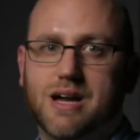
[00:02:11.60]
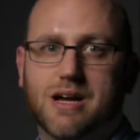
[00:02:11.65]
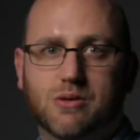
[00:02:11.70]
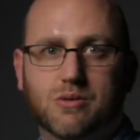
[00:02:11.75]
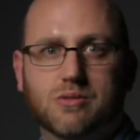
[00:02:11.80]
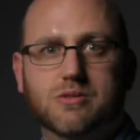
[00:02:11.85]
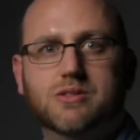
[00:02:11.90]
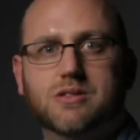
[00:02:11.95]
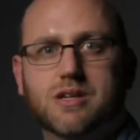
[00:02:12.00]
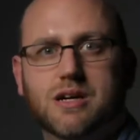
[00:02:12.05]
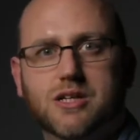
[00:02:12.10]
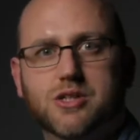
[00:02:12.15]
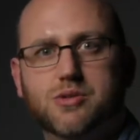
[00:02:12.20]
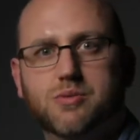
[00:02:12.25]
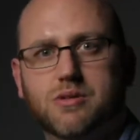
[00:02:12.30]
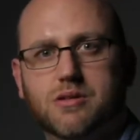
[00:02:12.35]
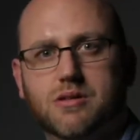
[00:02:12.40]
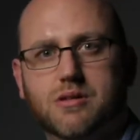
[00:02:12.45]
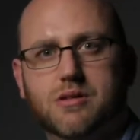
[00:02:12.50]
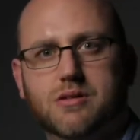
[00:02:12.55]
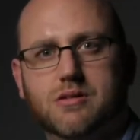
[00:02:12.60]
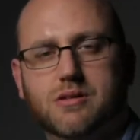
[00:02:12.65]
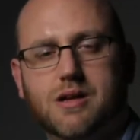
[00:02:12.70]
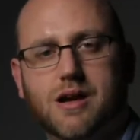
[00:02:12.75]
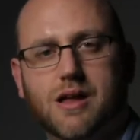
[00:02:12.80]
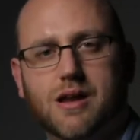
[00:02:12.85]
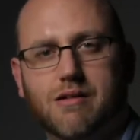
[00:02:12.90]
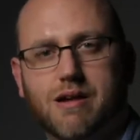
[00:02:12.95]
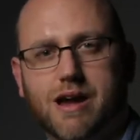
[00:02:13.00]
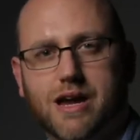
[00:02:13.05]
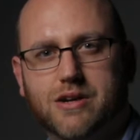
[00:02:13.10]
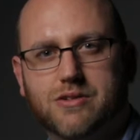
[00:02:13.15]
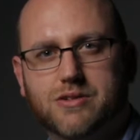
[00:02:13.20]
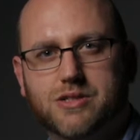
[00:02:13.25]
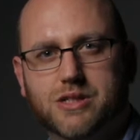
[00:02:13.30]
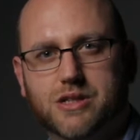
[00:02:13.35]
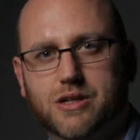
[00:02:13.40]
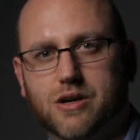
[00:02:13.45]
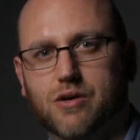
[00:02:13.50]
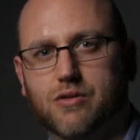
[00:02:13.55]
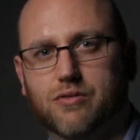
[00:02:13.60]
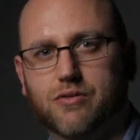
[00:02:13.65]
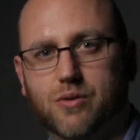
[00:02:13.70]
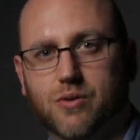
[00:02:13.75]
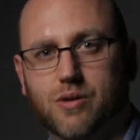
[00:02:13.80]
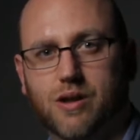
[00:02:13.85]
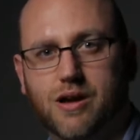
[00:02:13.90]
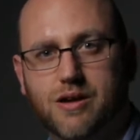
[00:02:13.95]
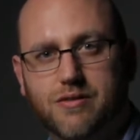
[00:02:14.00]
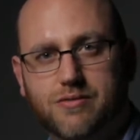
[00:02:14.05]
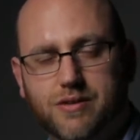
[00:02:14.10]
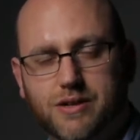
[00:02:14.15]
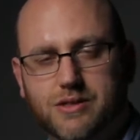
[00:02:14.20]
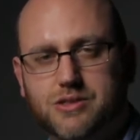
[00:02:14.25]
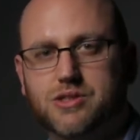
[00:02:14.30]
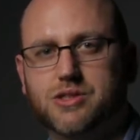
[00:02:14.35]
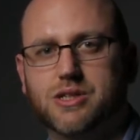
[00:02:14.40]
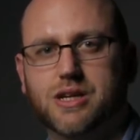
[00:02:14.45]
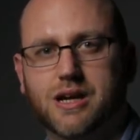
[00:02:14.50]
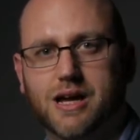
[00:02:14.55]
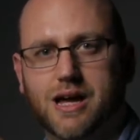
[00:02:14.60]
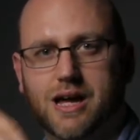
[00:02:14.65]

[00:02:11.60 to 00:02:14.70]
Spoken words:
that all starts with good colour accuracy of your light fixture,